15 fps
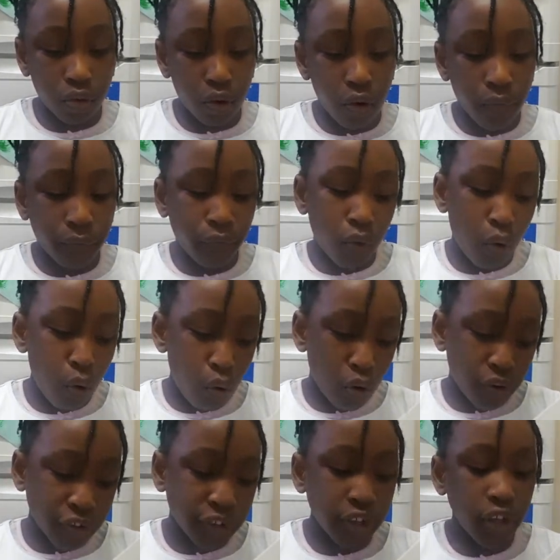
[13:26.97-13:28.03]
of
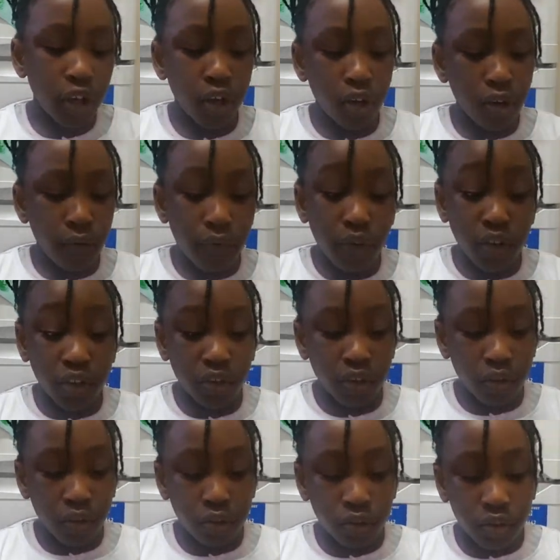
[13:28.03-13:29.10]
course, for
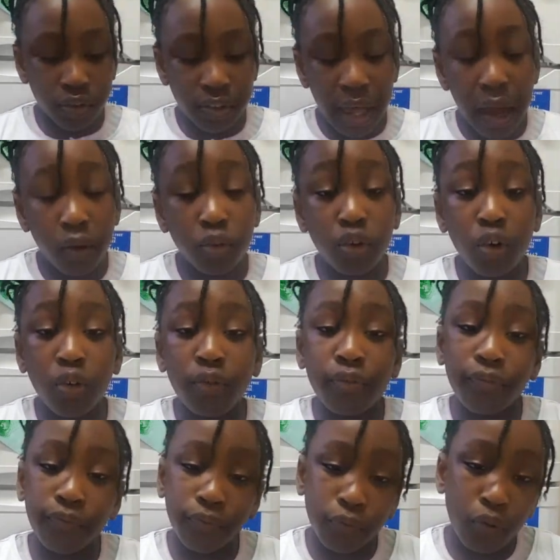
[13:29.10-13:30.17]
the sound
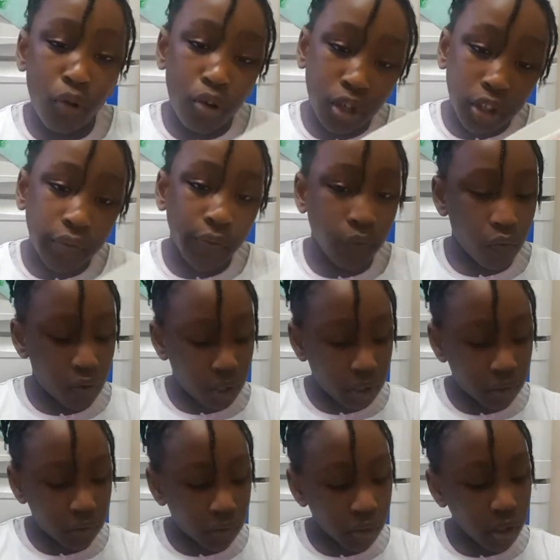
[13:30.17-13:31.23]
of Frog's
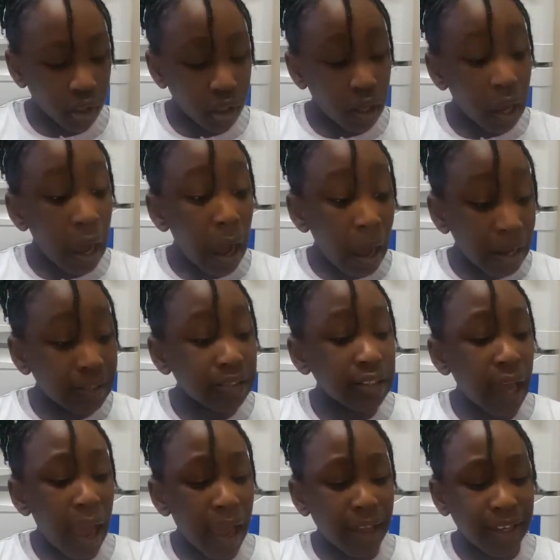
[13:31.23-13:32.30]
voice. And
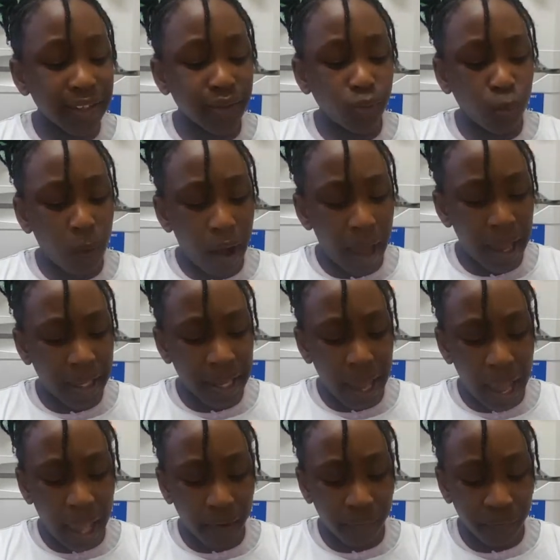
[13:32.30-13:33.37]
that is why
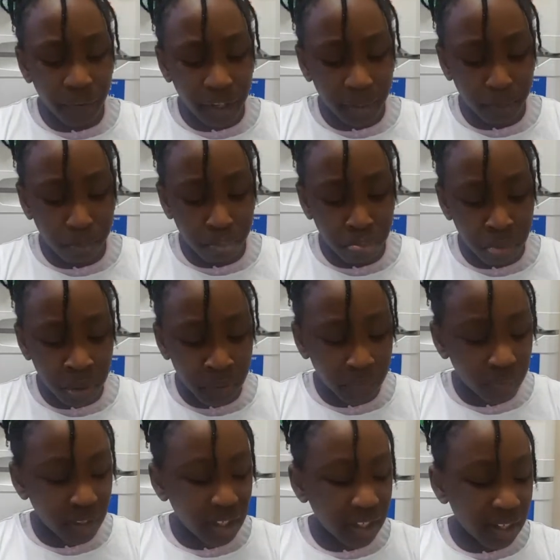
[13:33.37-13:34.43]
I think
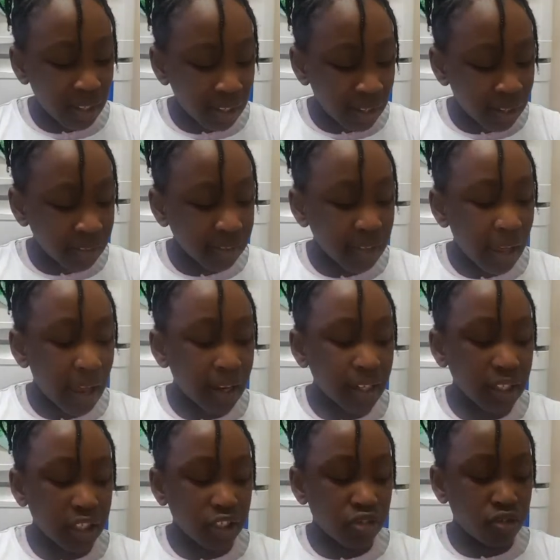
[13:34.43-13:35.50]
breathing is an
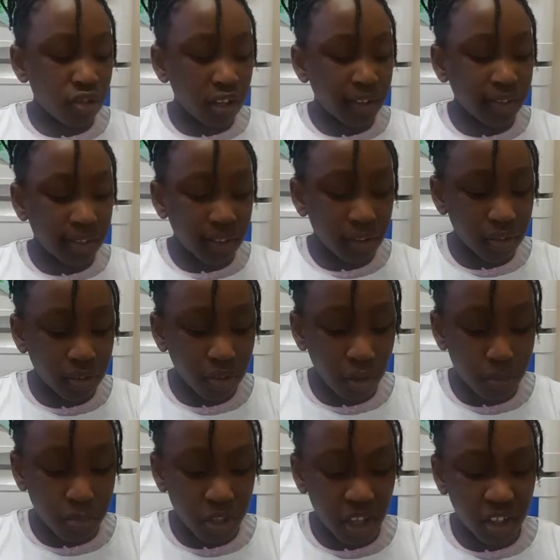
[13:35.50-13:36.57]
interesting
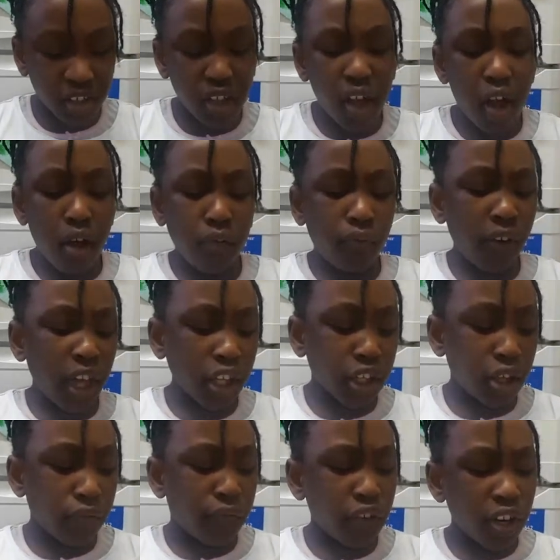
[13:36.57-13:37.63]
subject. Thank
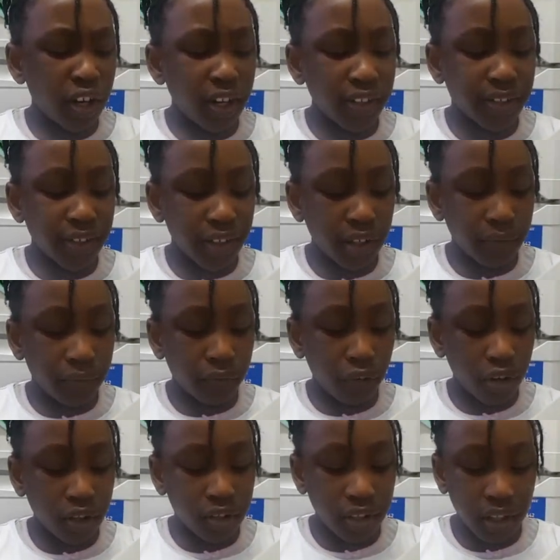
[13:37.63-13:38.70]
you for listening,
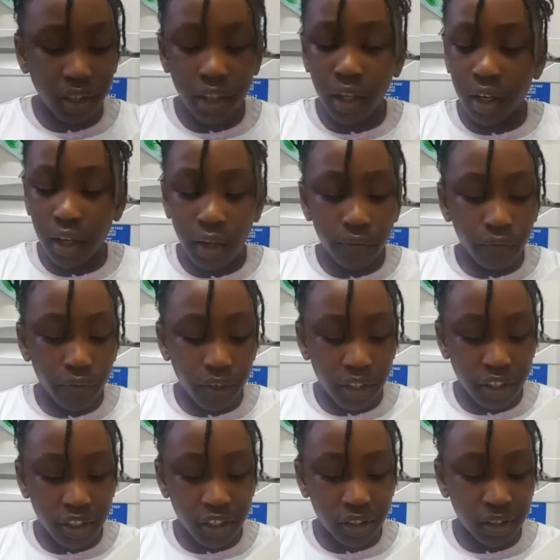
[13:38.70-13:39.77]
Frog said,
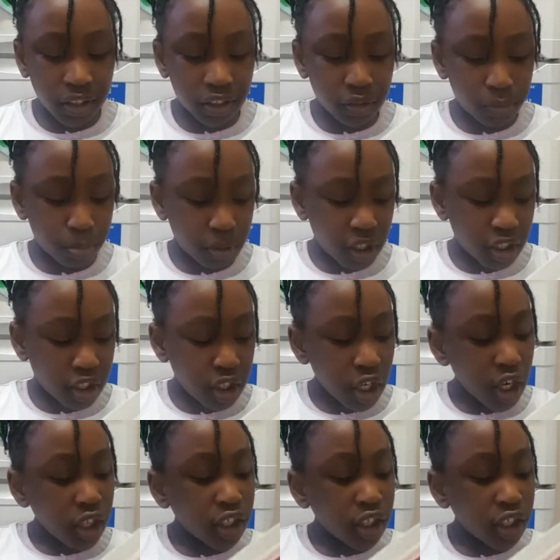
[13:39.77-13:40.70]
finishing his speech.